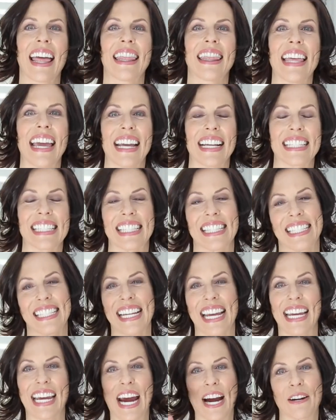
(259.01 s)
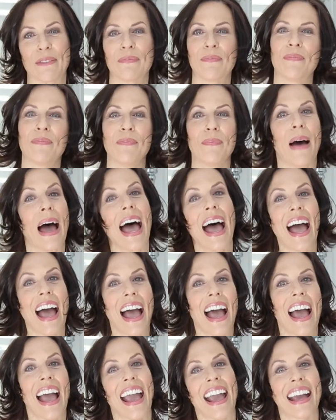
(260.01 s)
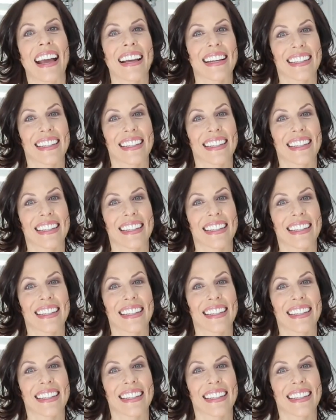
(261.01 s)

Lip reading: Thanks, take care, bye.